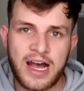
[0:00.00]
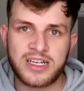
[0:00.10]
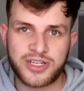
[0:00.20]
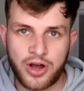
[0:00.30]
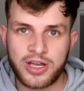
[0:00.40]

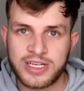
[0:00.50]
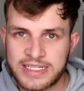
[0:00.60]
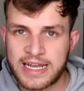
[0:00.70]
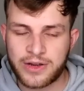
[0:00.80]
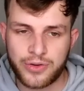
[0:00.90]
as high as
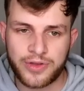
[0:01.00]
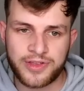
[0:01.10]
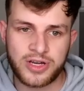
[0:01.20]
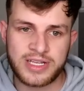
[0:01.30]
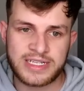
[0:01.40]
2nd or
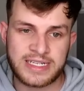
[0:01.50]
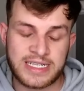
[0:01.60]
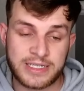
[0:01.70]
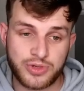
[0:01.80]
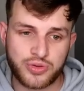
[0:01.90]
3rd this
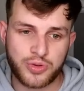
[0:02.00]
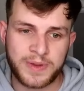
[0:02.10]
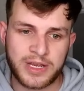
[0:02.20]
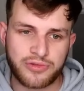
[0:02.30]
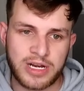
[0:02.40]
season, which would
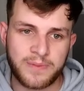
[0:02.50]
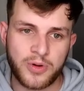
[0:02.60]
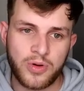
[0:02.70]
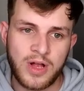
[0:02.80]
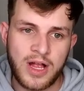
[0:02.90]
be
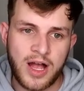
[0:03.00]
incredible.